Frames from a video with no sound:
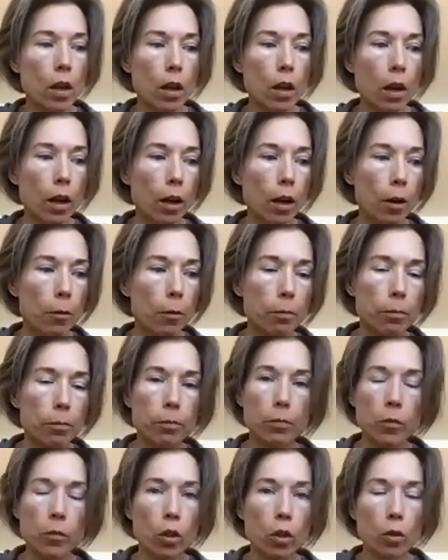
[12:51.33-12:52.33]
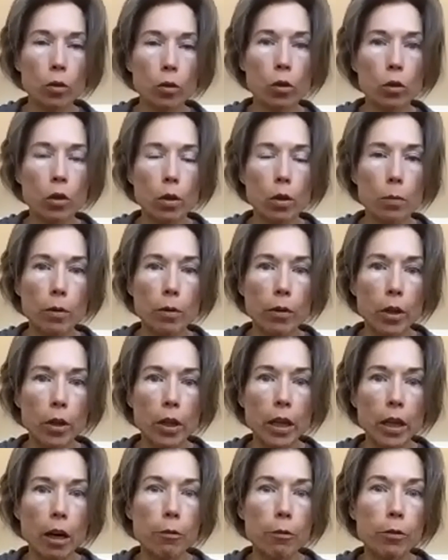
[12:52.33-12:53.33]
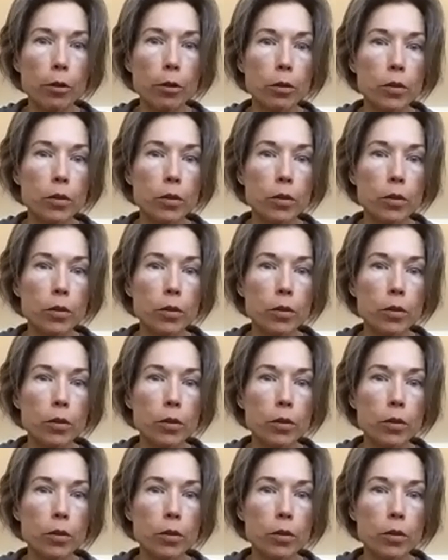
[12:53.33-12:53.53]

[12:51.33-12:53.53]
You're going to be very careful.